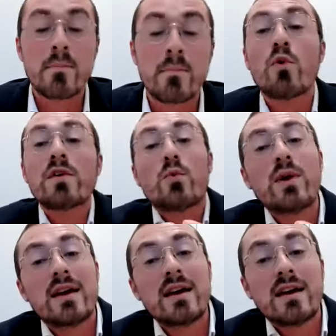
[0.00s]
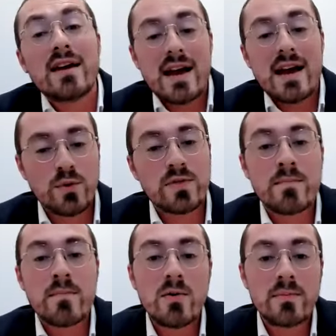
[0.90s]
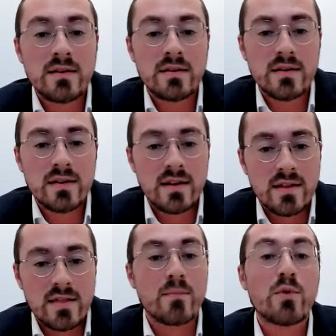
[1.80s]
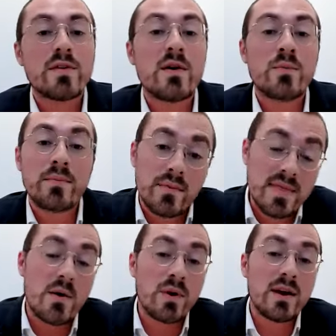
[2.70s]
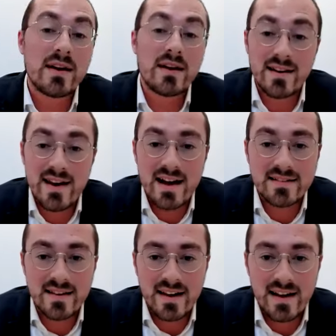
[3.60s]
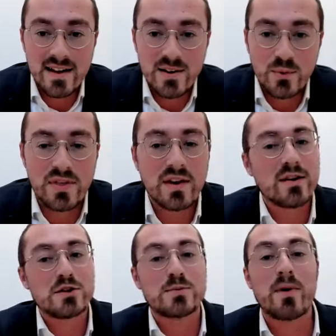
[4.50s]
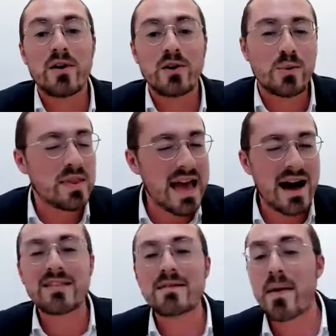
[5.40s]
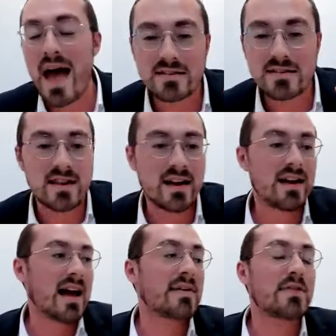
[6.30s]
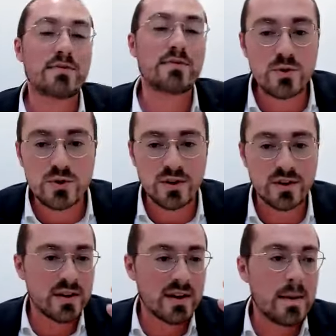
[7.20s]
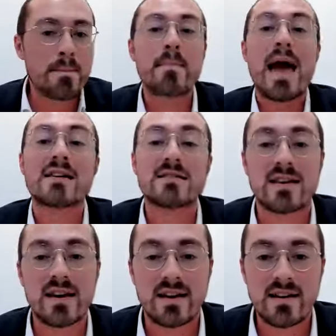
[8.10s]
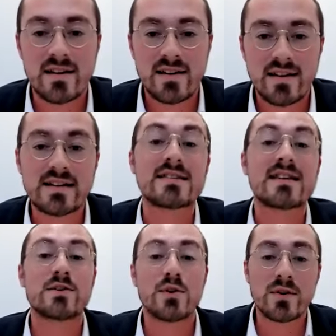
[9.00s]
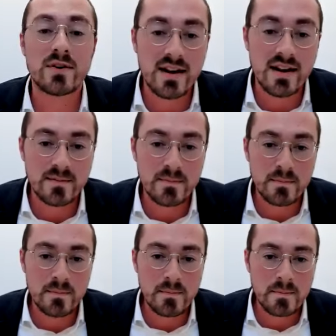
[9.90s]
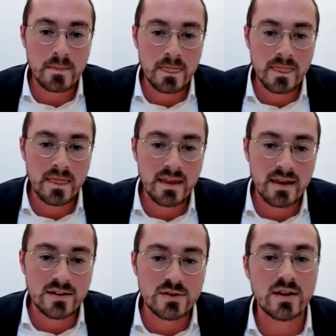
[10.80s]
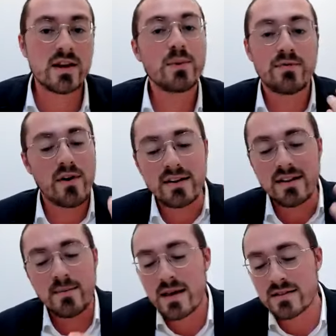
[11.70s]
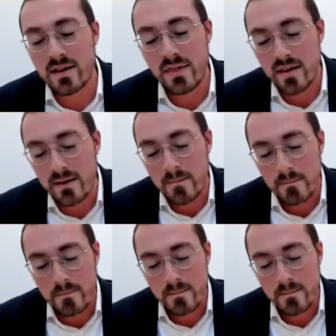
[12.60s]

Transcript: The more that we can connect with the moment, the more that we can connect with HaKadosh Baruch Hu without the past and the future masking his eternity. So here we find an amazing thing.